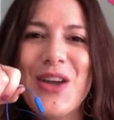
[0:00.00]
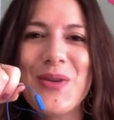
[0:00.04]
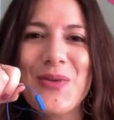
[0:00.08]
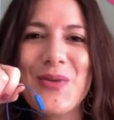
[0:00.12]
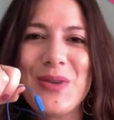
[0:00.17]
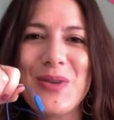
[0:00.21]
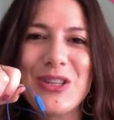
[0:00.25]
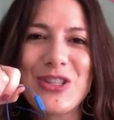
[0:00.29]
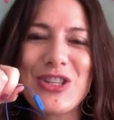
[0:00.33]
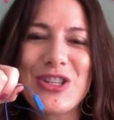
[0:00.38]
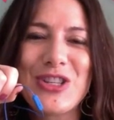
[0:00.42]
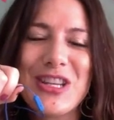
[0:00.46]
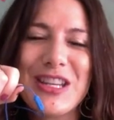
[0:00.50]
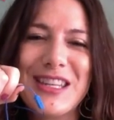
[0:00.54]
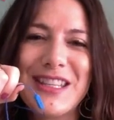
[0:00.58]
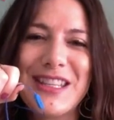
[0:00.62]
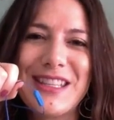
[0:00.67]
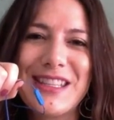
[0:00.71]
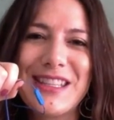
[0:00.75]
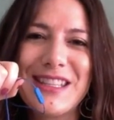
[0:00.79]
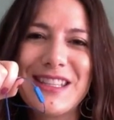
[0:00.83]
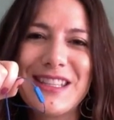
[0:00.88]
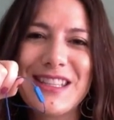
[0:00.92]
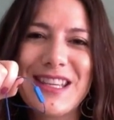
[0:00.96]
which
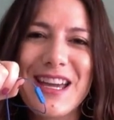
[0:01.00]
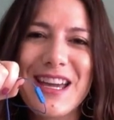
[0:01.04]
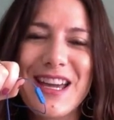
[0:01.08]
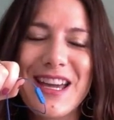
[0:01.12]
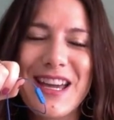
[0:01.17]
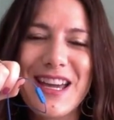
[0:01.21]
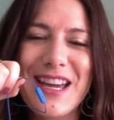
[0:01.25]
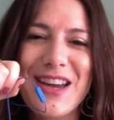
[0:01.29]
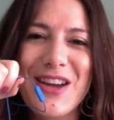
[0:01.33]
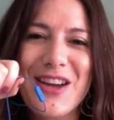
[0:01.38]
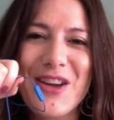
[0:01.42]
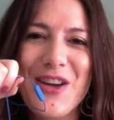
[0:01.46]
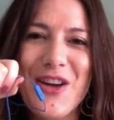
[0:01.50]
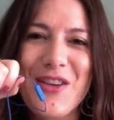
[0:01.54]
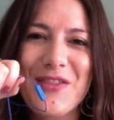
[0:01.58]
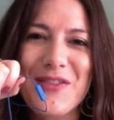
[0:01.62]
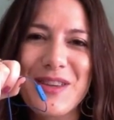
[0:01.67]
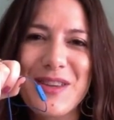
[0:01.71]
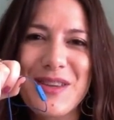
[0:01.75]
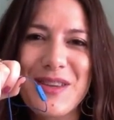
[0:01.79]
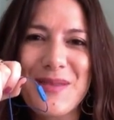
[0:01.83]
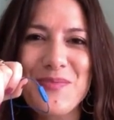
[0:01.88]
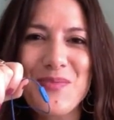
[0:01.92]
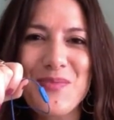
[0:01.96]
is a
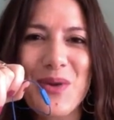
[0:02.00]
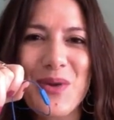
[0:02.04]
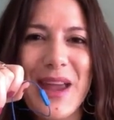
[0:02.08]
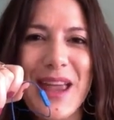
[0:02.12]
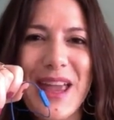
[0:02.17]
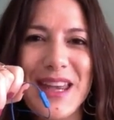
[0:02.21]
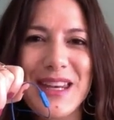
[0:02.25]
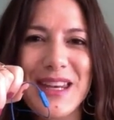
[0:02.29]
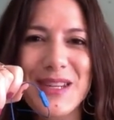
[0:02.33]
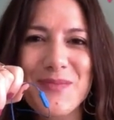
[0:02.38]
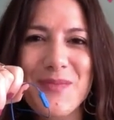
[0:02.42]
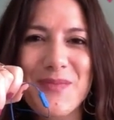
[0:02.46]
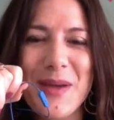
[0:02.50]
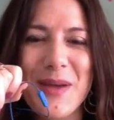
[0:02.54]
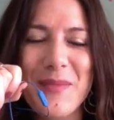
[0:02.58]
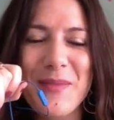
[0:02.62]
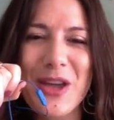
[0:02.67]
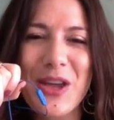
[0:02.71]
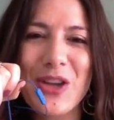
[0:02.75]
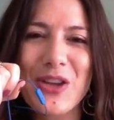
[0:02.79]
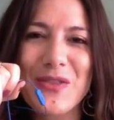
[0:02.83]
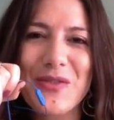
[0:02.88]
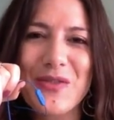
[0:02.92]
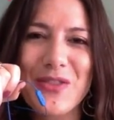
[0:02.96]
coffee brand by my
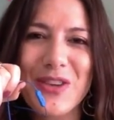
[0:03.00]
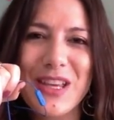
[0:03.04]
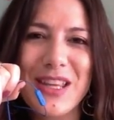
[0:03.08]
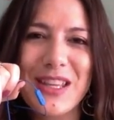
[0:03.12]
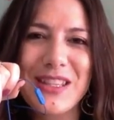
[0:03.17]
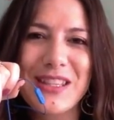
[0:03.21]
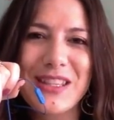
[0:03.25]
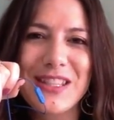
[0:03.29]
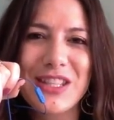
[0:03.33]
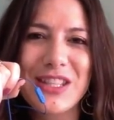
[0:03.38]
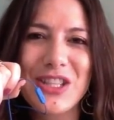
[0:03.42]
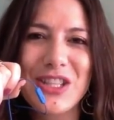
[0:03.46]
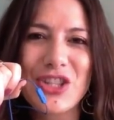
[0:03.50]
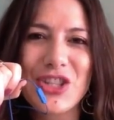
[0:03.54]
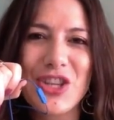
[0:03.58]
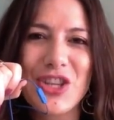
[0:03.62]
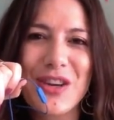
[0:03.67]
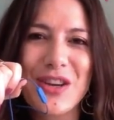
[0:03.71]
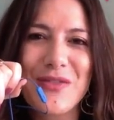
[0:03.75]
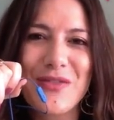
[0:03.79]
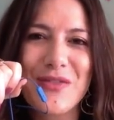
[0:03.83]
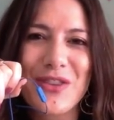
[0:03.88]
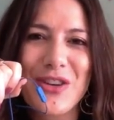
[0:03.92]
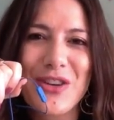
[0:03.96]
good friends
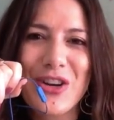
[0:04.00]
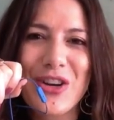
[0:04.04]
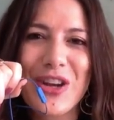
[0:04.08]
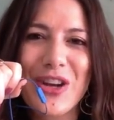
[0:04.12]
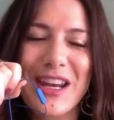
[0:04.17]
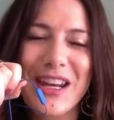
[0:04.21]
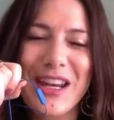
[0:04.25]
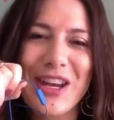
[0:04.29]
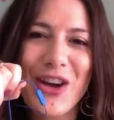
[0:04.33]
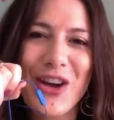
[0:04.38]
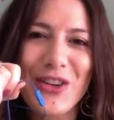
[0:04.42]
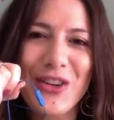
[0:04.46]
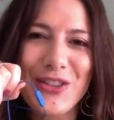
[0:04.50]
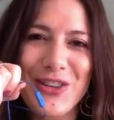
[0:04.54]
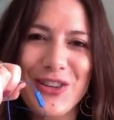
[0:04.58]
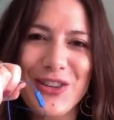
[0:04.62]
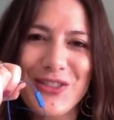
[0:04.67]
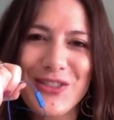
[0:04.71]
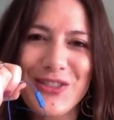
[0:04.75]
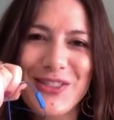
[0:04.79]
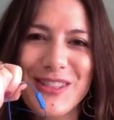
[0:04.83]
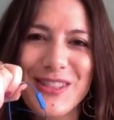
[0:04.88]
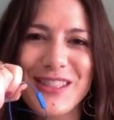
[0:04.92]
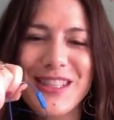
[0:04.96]
Jennifer and
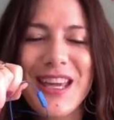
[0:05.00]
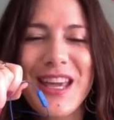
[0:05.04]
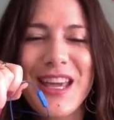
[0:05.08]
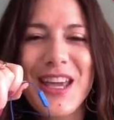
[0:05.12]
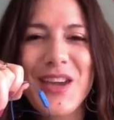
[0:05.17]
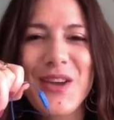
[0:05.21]
Carlos,